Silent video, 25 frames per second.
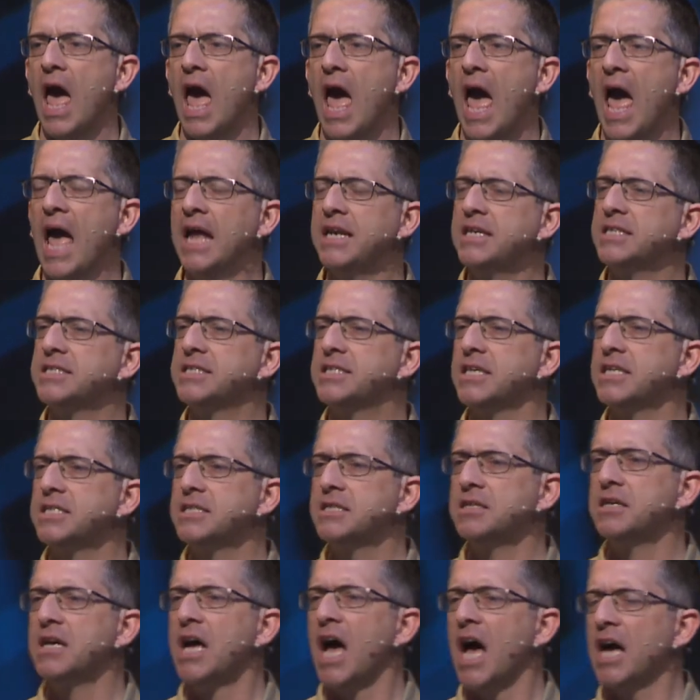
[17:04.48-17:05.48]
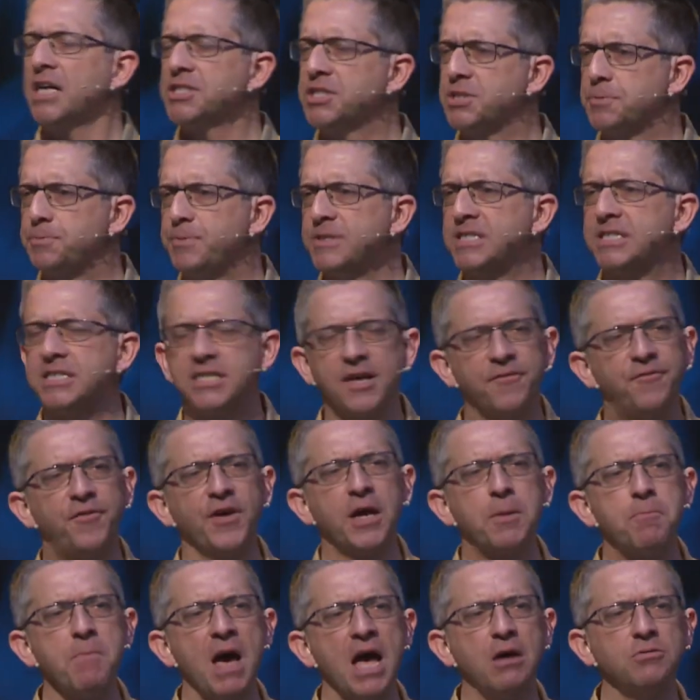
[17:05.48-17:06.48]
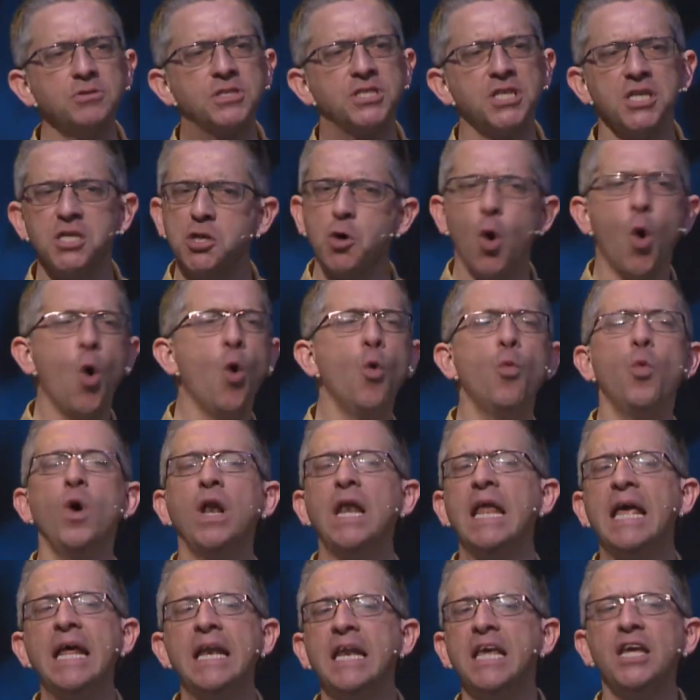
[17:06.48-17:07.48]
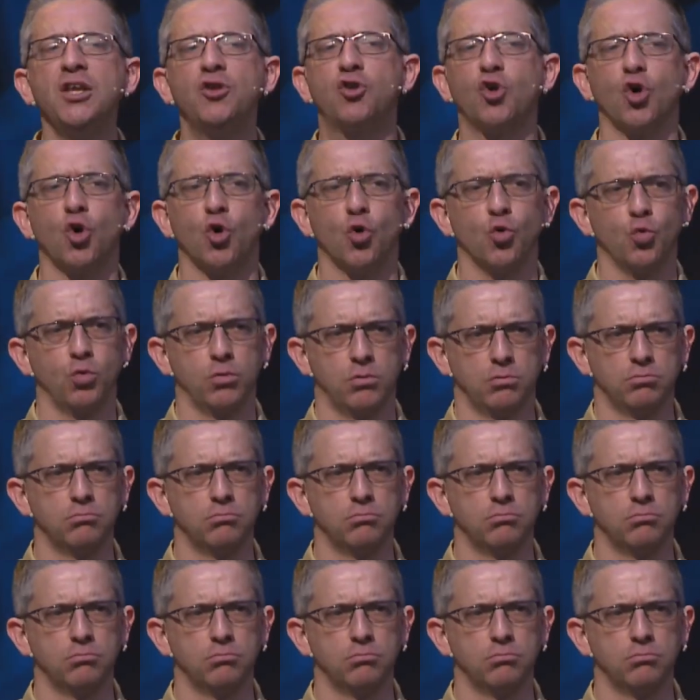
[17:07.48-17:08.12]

And is it a specific mountain or will any do?